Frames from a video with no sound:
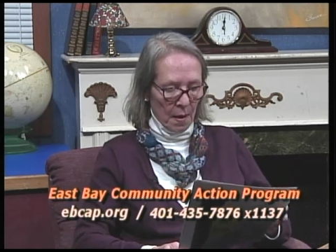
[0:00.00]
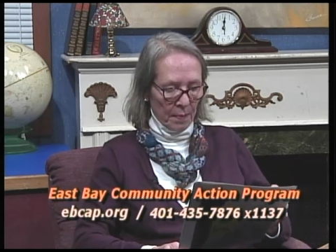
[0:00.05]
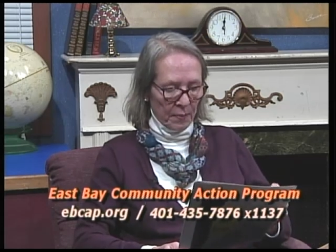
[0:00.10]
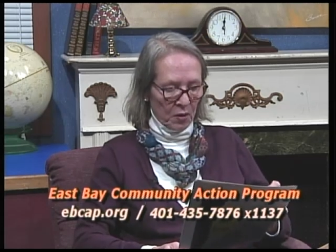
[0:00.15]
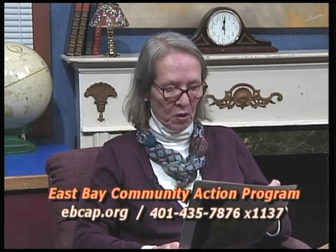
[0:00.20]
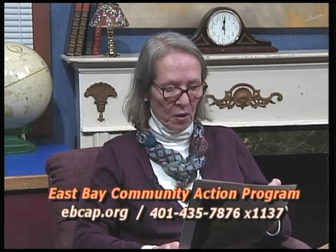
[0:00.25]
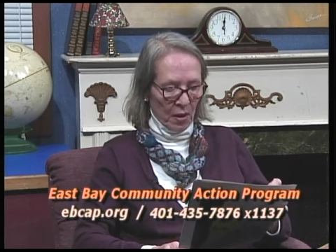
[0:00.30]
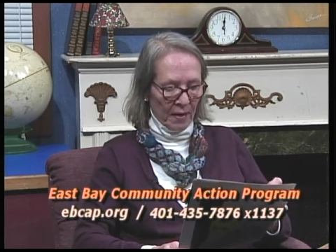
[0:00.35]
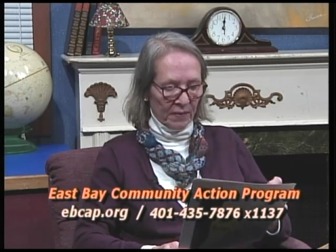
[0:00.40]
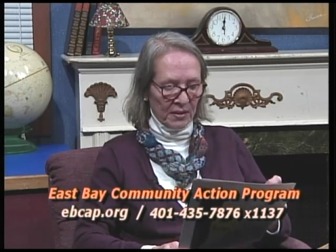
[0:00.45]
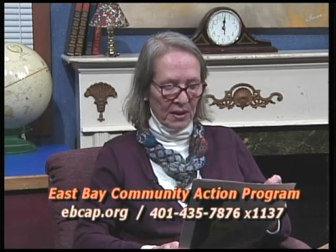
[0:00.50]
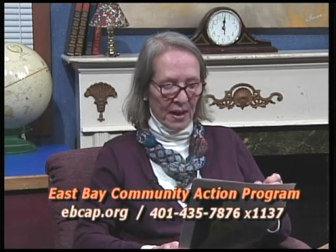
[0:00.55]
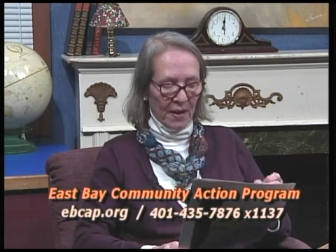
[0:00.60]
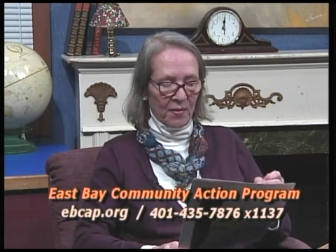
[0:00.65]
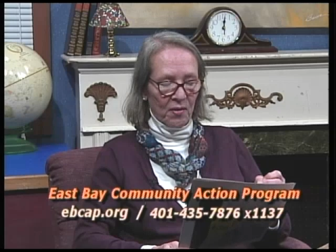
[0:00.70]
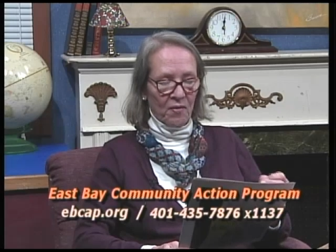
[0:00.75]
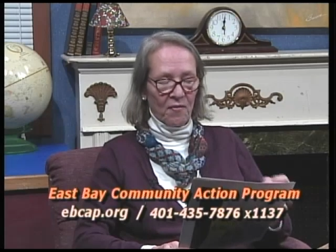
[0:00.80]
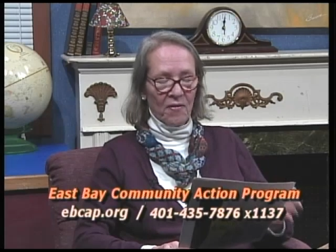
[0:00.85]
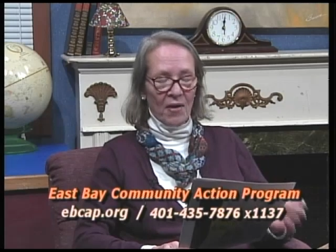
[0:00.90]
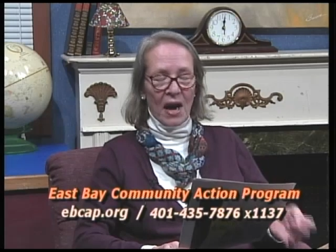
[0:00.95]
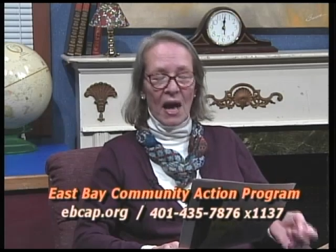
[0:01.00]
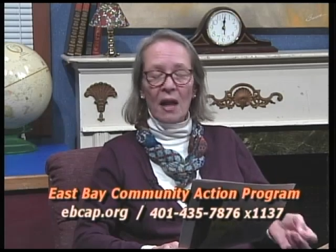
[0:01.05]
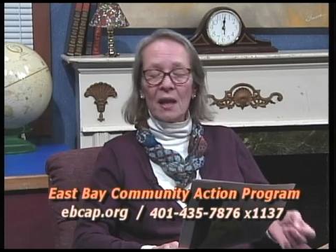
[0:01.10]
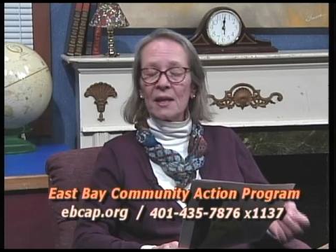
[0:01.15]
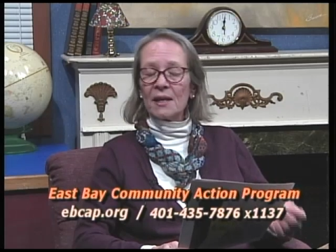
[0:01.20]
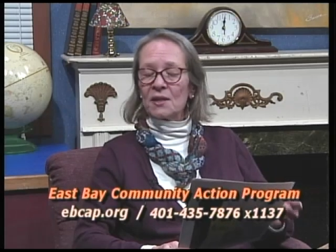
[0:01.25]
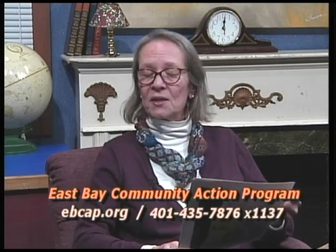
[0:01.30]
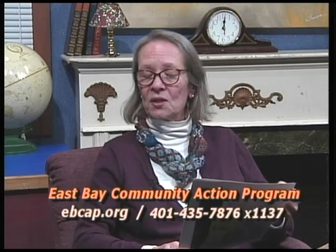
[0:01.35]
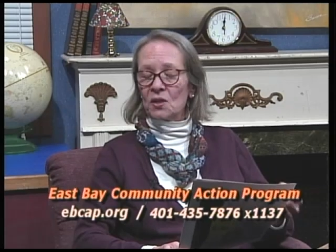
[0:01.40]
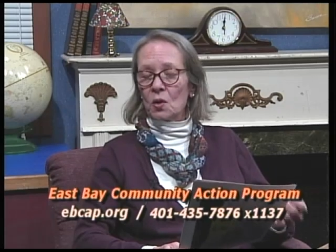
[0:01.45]
You have to have a
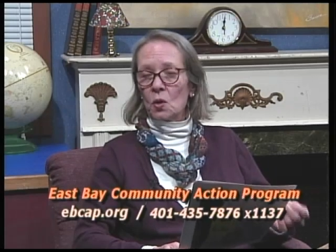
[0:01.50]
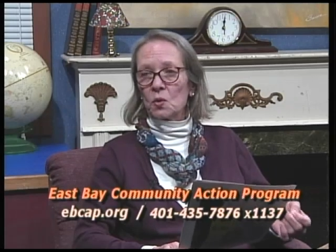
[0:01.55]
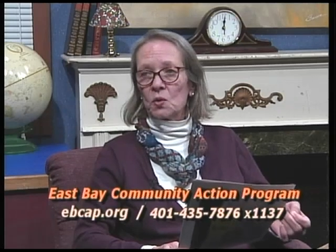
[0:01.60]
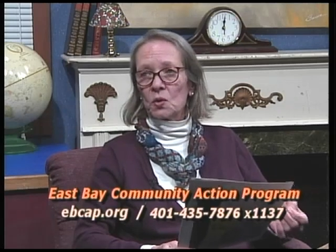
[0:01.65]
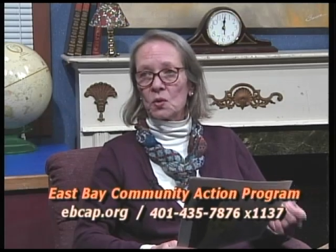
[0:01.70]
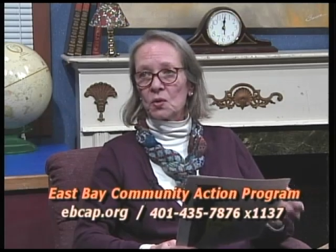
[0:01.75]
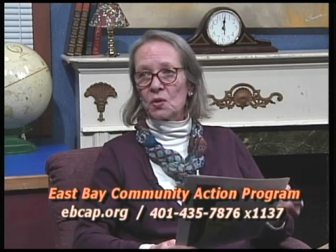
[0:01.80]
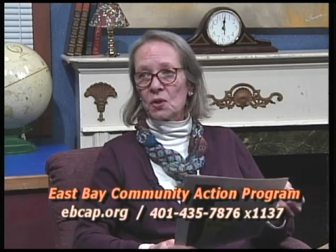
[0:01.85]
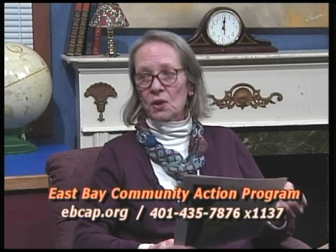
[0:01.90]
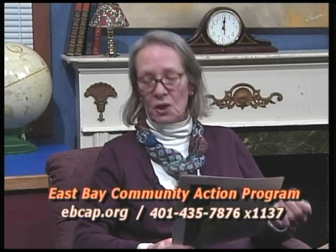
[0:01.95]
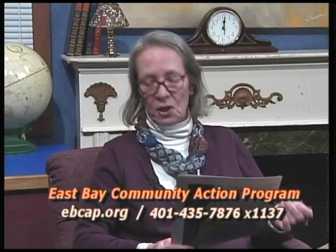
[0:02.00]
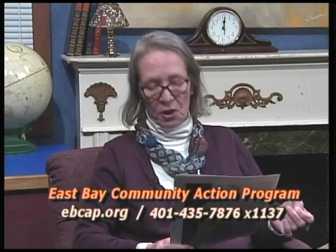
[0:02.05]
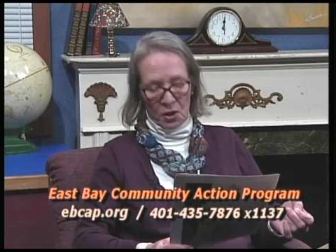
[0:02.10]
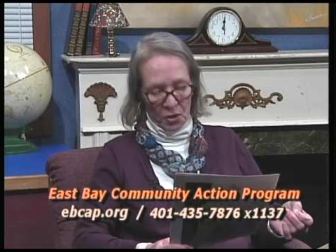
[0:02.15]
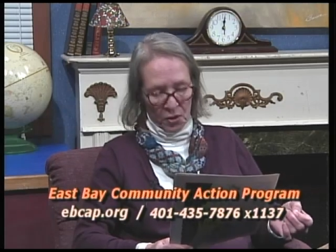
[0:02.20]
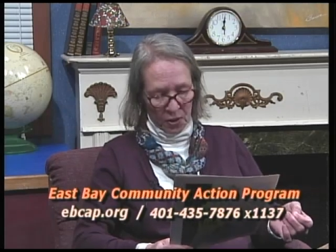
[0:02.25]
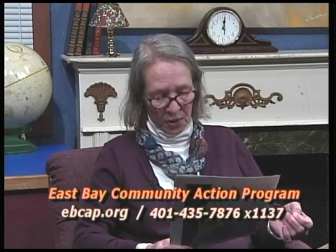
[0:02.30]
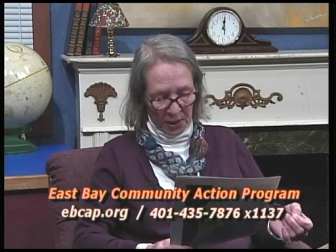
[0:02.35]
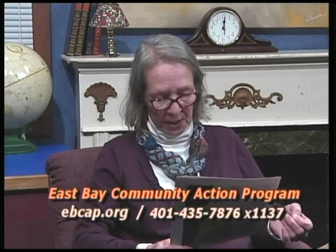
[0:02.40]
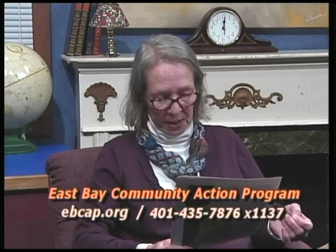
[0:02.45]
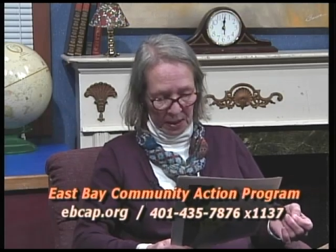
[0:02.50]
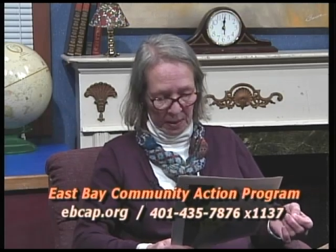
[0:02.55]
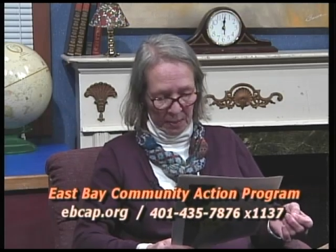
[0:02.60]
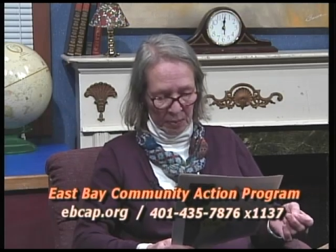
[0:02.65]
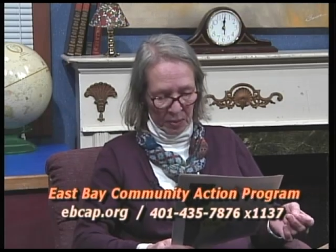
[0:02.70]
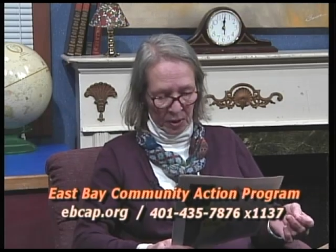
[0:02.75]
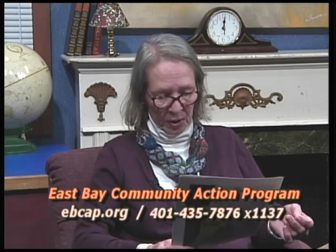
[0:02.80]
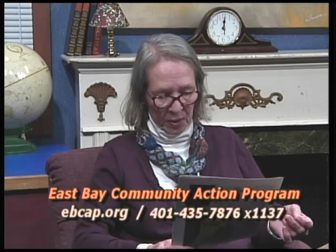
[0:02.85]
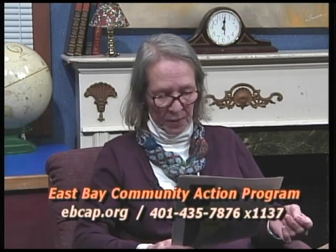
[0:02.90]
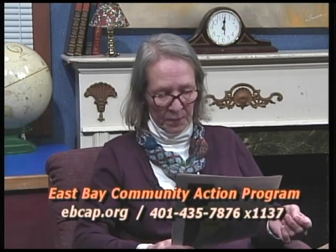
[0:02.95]
valid Social Security
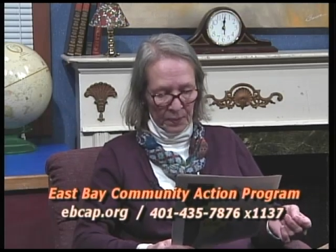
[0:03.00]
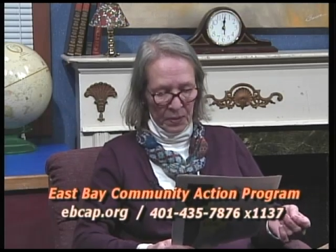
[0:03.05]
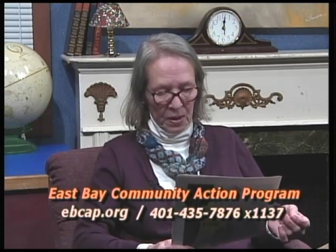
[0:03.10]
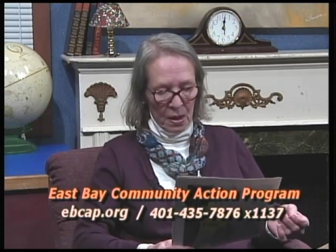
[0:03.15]
number